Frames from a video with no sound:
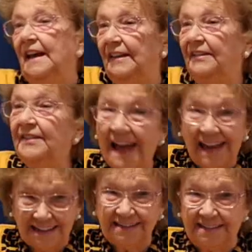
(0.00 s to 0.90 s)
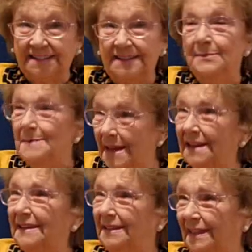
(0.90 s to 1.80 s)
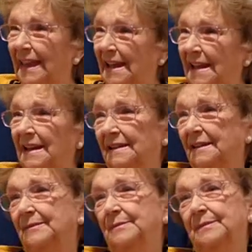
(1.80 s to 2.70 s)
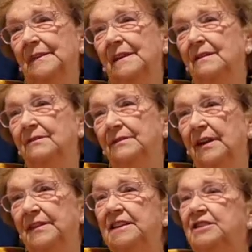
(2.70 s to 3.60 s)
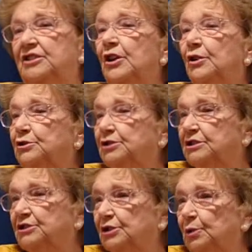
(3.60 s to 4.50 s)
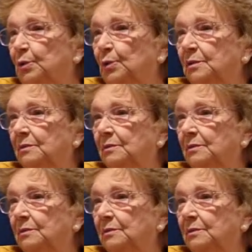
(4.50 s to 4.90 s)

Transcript: That's the main thing for these nurses to know.